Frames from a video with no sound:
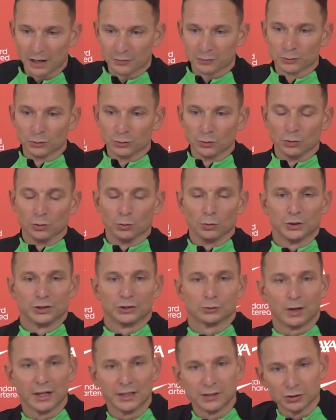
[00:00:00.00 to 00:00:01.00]
have to we
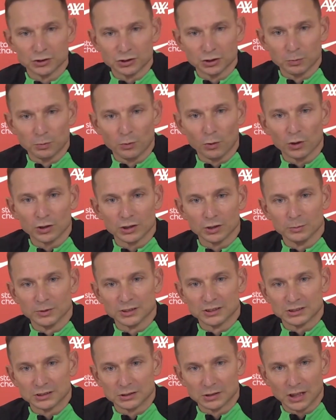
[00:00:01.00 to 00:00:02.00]
try to support him
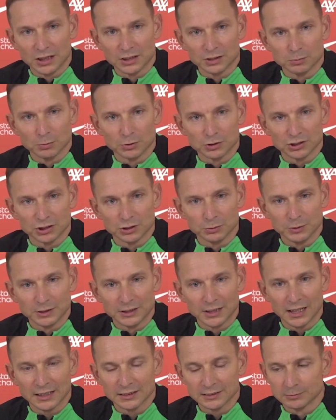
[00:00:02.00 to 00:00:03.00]
as, as much as we
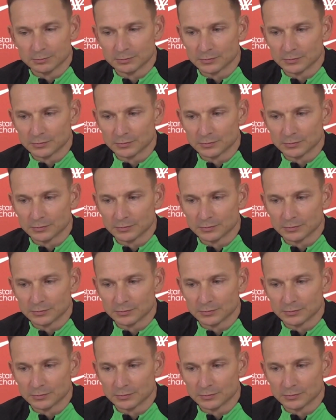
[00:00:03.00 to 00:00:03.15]
can.